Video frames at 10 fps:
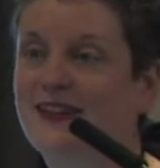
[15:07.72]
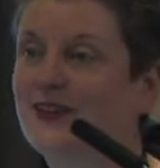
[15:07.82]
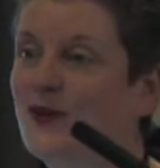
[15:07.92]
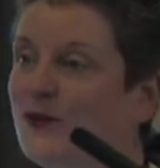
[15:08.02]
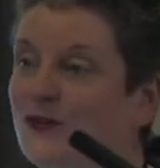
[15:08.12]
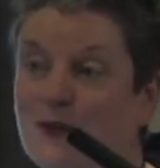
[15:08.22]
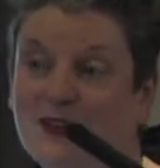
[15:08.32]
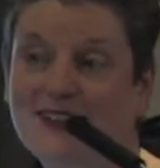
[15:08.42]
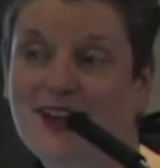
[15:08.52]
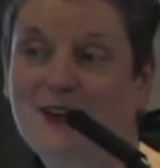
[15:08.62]
No? Do you
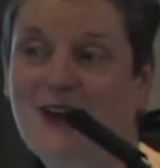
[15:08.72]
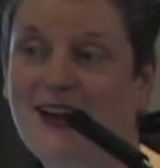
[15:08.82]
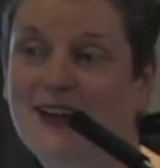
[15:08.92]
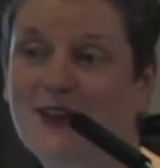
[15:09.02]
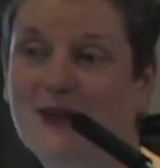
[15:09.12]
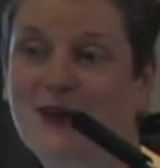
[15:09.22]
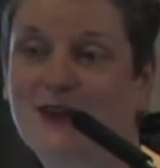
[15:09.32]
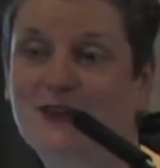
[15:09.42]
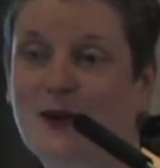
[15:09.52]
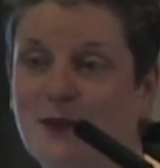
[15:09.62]
want to get cracking on the
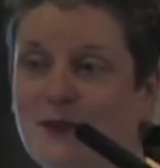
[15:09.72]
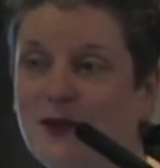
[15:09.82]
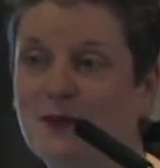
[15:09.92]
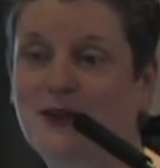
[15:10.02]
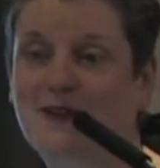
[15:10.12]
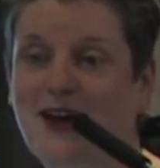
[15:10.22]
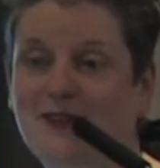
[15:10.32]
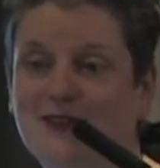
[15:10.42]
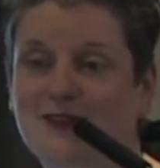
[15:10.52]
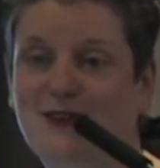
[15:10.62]
workshop and we'll be
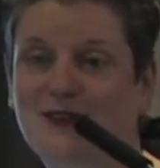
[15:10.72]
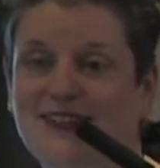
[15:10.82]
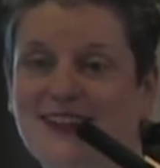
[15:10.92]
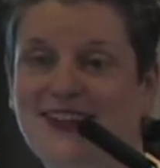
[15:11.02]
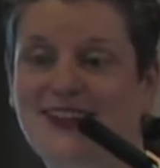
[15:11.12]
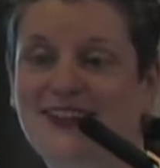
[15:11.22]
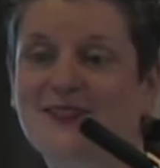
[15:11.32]
around to talk to you?